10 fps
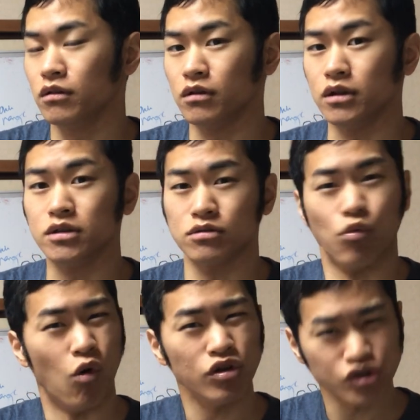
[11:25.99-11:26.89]
It is
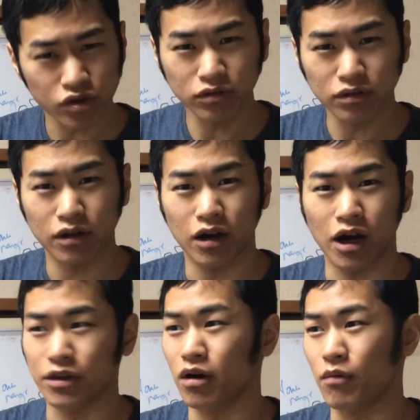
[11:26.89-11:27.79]
fortune,
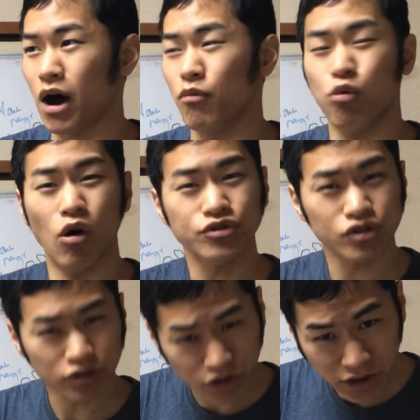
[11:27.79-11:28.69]

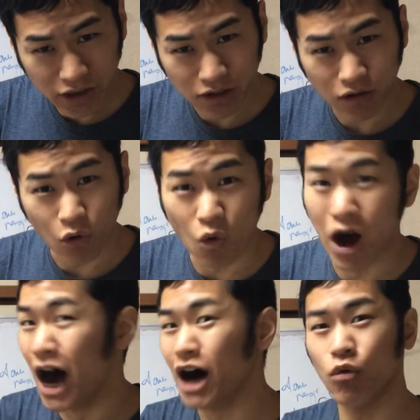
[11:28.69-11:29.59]
unfortunately
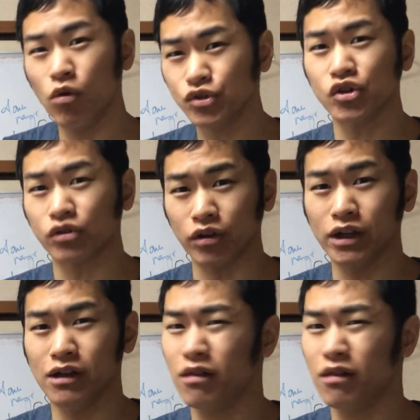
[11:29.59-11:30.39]
or unfortunately.